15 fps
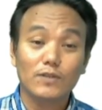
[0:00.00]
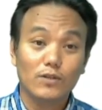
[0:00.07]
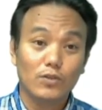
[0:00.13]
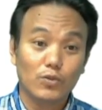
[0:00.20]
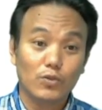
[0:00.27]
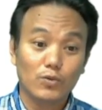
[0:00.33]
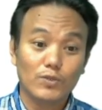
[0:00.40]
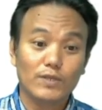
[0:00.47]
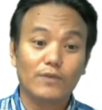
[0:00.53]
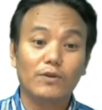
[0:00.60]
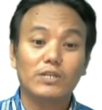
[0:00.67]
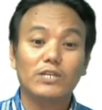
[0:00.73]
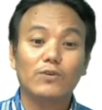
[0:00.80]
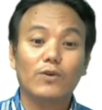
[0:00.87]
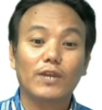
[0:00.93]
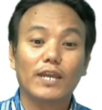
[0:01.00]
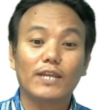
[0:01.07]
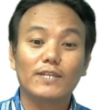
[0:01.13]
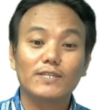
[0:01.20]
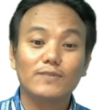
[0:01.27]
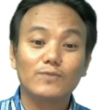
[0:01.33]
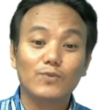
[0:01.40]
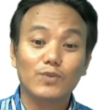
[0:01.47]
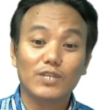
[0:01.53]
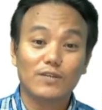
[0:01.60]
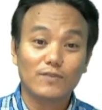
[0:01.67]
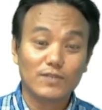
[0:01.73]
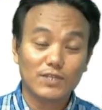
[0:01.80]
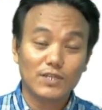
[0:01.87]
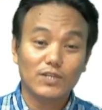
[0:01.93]
those aquatic organisms which are
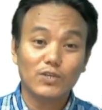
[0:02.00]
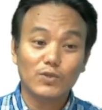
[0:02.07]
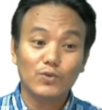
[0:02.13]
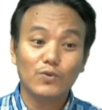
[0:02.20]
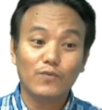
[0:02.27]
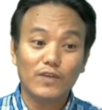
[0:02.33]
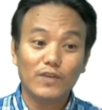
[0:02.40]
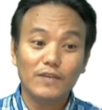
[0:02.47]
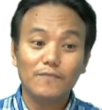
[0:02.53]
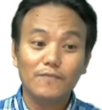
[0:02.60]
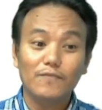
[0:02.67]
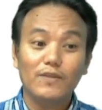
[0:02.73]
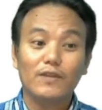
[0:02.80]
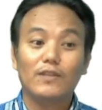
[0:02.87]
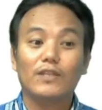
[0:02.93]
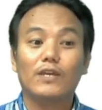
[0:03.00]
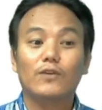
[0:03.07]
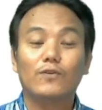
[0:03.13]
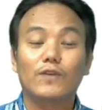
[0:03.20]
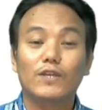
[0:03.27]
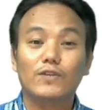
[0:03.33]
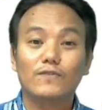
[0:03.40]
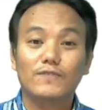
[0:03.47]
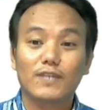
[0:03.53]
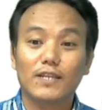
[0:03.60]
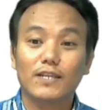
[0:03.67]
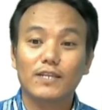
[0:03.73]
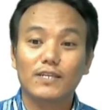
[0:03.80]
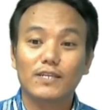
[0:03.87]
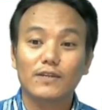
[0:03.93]
restricted to very narrow range of
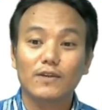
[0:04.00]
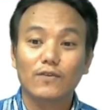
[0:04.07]
salinity.